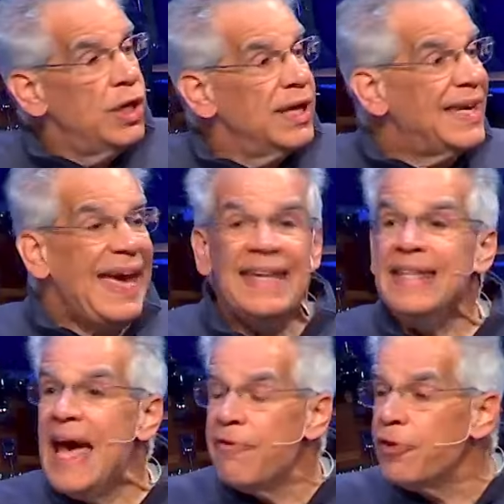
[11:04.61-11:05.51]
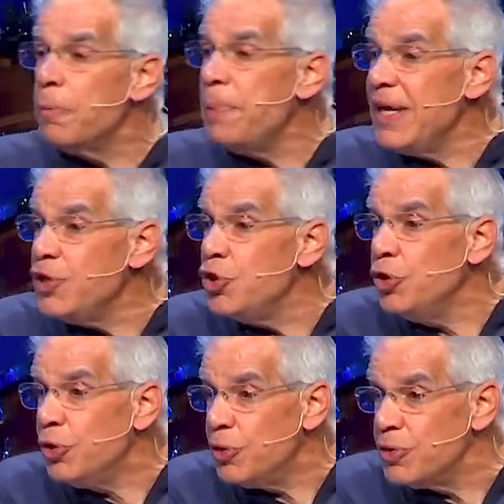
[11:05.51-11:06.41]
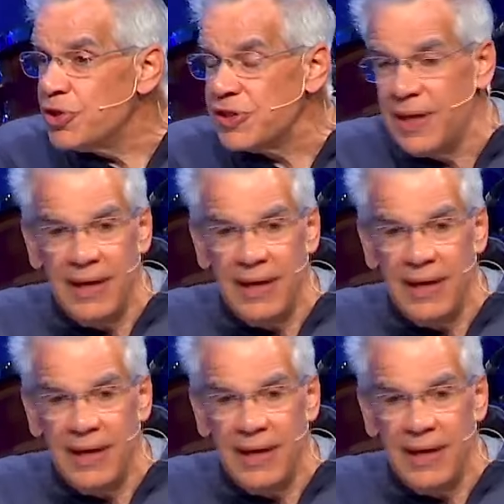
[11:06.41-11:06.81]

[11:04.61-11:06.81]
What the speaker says: can never be used